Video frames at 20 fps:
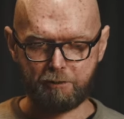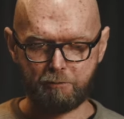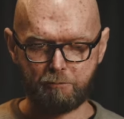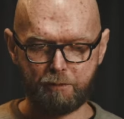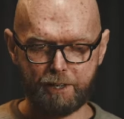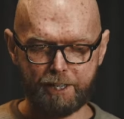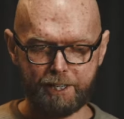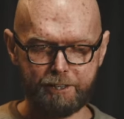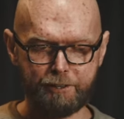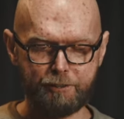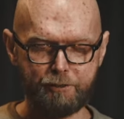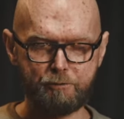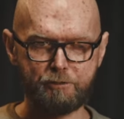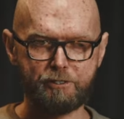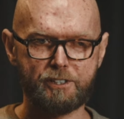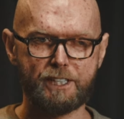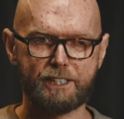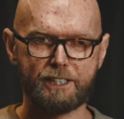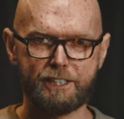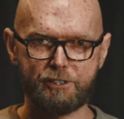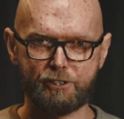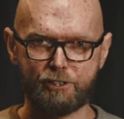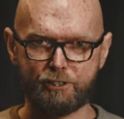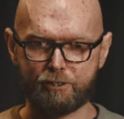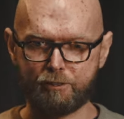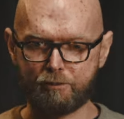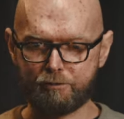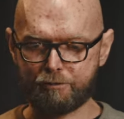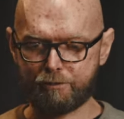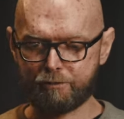when a new technician
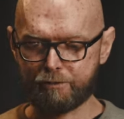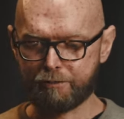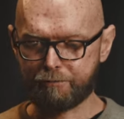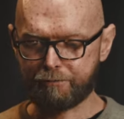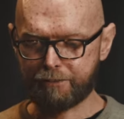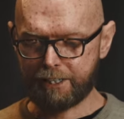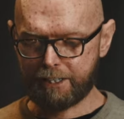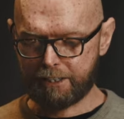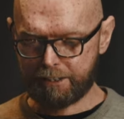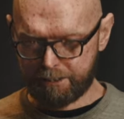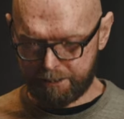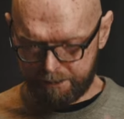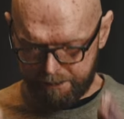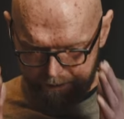goes to the field,